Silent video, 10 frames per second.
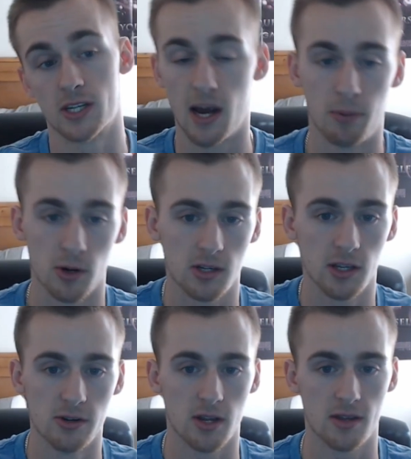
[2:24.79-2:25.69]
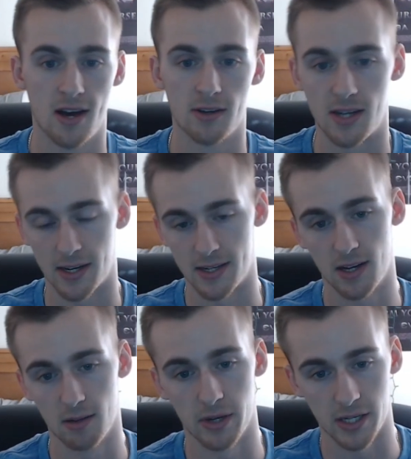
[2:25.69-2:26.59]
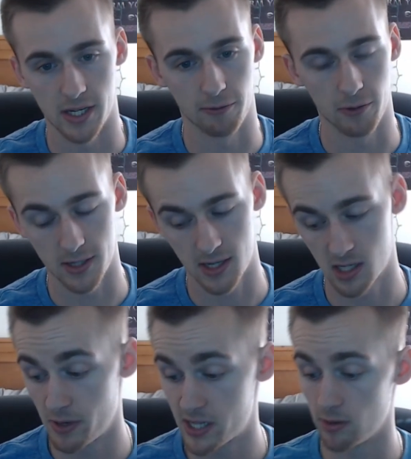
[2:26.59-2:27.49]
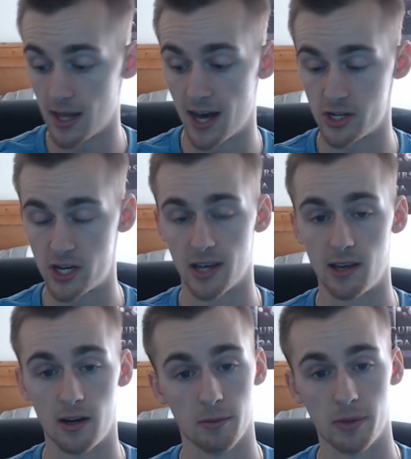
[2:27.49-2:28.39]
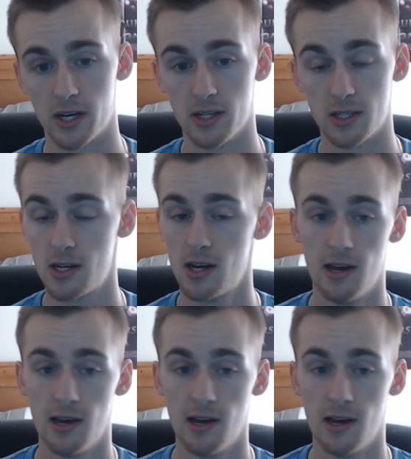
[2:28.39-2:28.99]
I personally use 1,000. I can tell a big difference, especially with Logitech gear, because